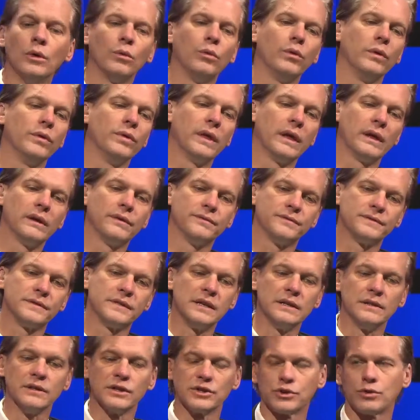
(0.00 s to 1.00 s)
with, that have
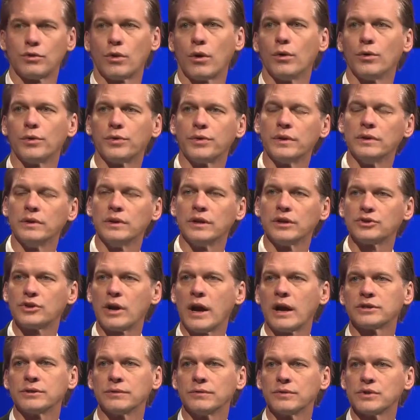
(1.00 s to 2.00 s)
seen this growth and the
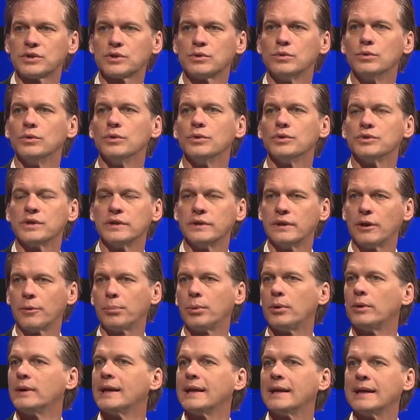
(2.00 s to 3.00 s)
attraction of the schools, and they're
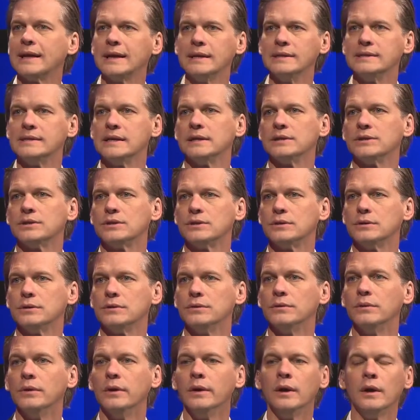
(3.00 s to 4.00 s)
putting kids
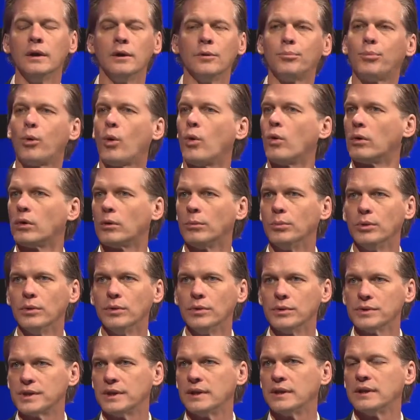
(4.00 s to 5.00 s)
into
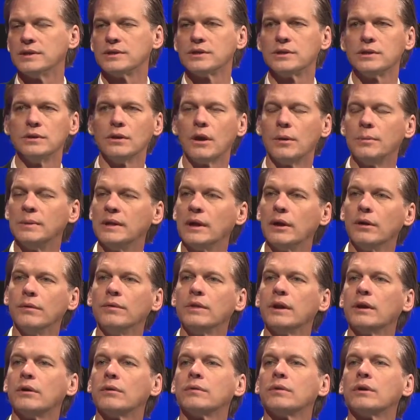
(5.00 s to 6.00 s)
portables and into, I mean, they're,
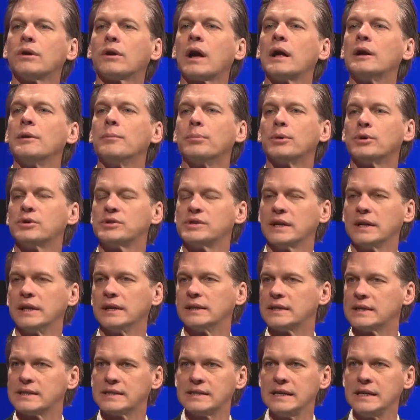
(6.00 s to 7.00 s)
they're, they're kind of bursting
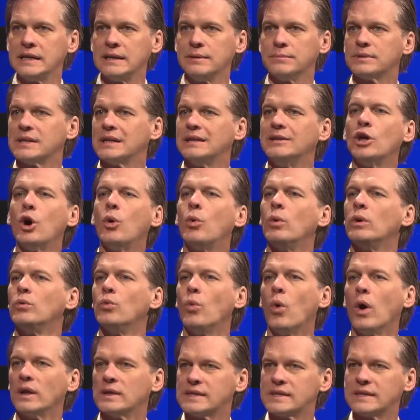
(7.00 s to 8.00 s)
at the seams, and no one
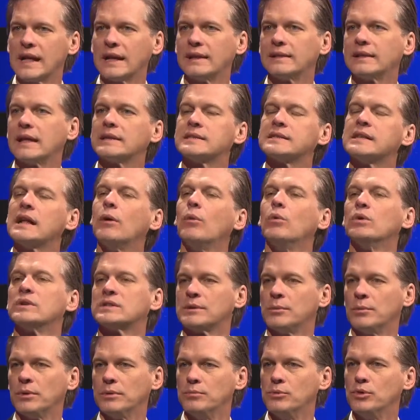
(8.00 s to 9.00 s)
wants that. That's not what
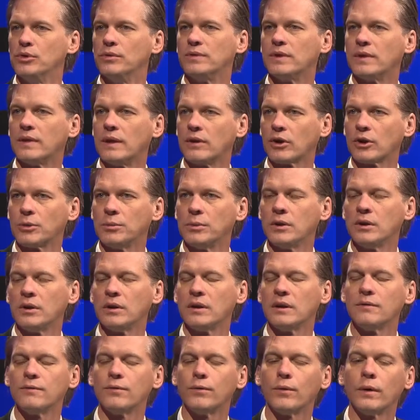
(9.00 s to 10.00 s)
someone moved to their
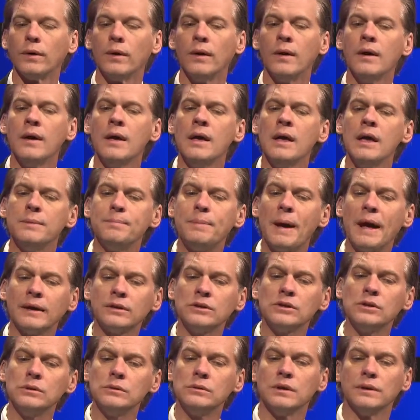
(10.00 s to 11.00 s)
community for. Back
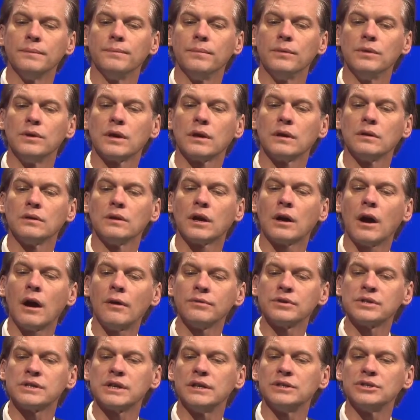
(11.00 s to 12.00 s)
to the, the, the
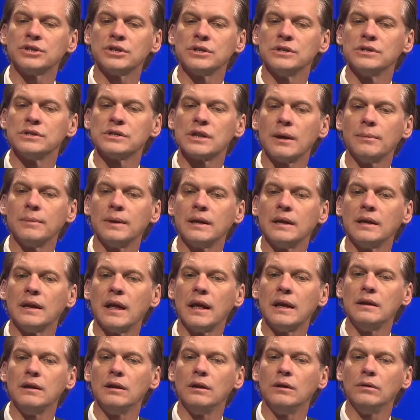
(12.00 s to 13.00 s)
conversations, I
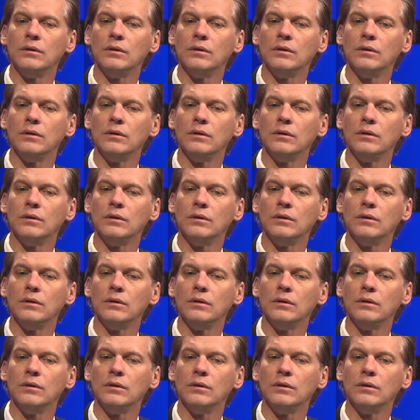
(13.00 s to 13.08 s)
mean,